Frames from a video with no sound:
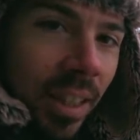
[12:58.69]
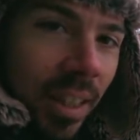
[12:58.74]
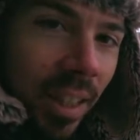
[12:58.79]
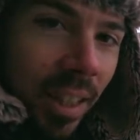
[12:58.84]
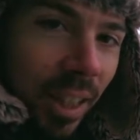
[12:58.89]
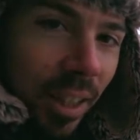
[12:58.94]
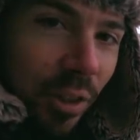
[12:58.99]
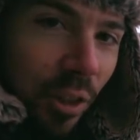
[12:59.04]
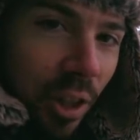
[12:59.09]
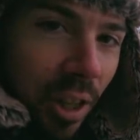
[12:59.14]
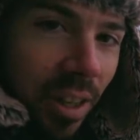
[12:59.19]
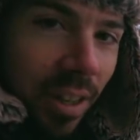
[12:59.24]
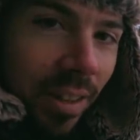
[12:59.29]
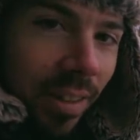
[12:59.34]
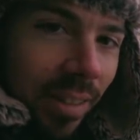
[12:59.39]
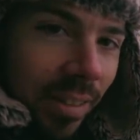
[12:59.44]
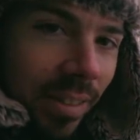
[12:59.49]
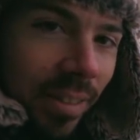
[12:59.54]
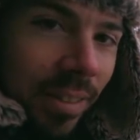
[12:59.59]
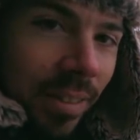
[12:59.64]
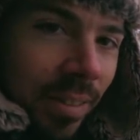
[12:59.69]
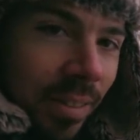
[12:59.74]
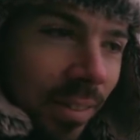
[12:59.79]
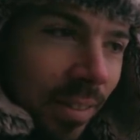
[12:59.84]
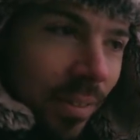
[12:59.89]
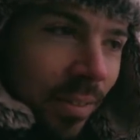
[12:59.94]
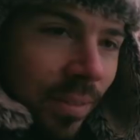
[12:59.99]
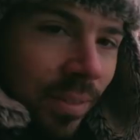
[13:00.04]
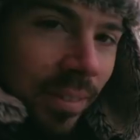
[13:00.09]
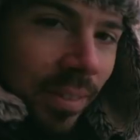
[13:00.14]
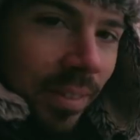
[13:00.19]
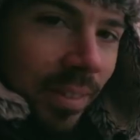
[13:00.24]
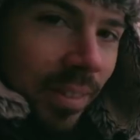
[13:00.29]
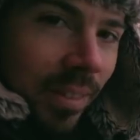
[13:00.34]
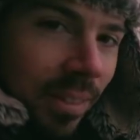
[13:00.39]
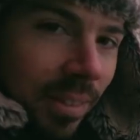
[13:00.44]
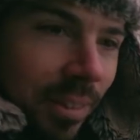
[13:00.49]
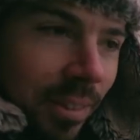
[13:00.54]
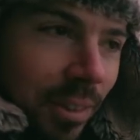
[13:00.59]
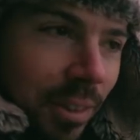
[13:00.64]
unless they're
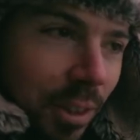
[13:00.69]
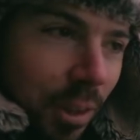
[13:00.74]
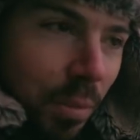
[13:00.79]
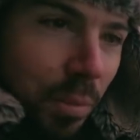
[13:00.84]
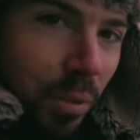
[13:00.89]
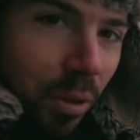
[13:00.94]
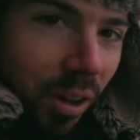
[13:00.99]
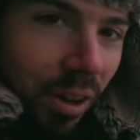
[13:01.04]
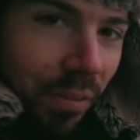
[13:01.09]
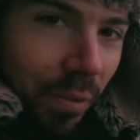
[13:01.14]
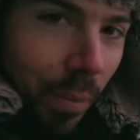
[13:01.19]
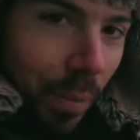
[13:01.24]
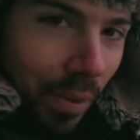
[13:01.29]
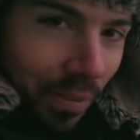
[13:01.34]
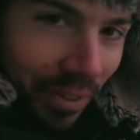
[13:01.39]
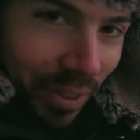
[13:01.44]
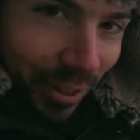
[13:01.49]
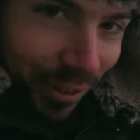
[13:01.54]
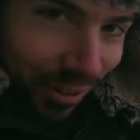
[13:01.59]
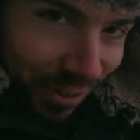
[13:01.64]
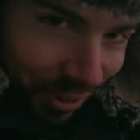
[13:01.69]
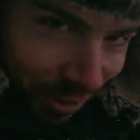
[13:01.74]
there. Subscribe for more videos